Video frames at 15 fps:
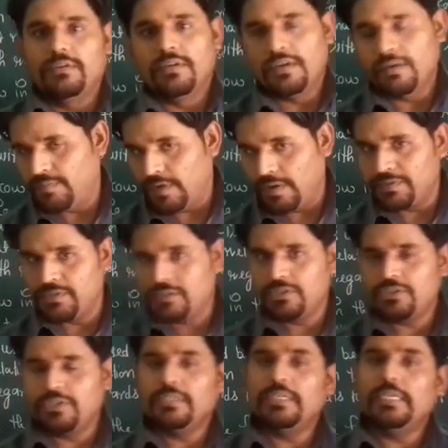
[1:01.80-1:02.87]
A
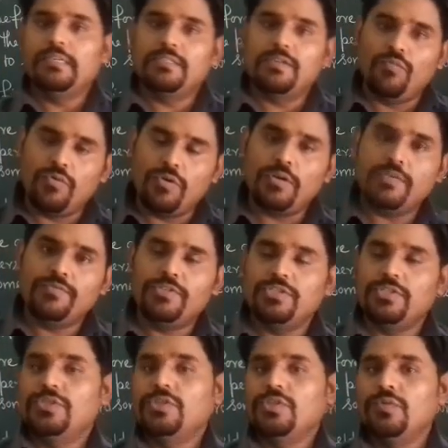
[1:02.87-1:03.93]
preposition is a word which
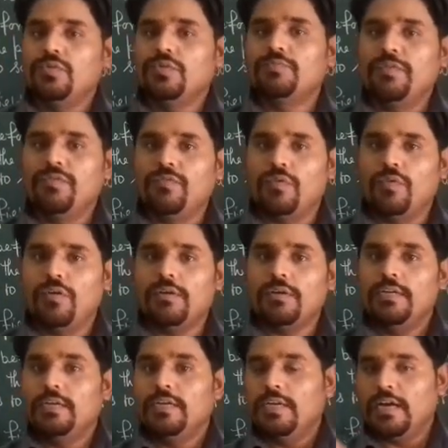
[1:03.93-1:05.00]
is used before
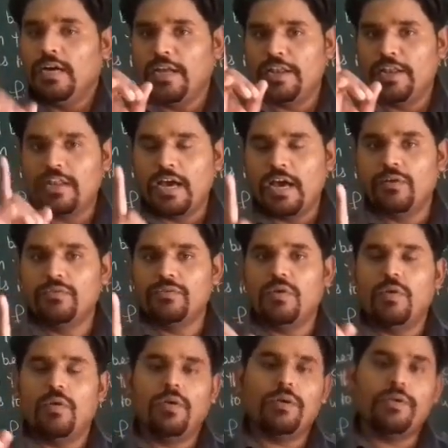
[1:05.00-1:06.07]
a noun
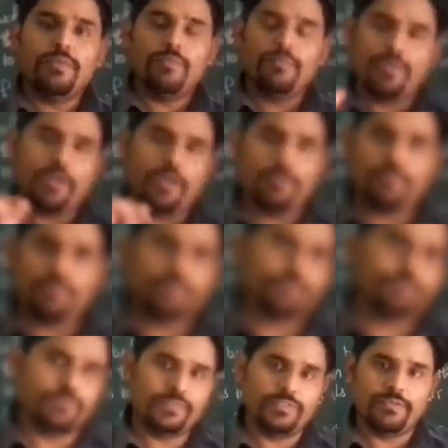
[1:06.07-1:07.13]
or pronoun,
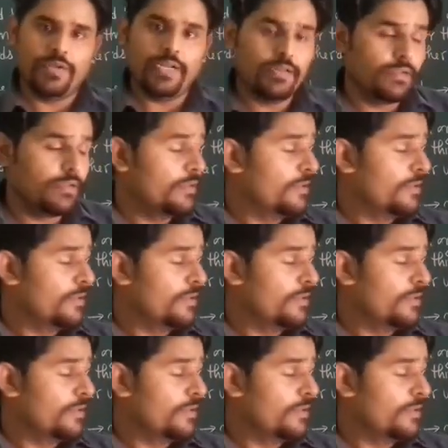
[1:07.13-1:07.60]
right?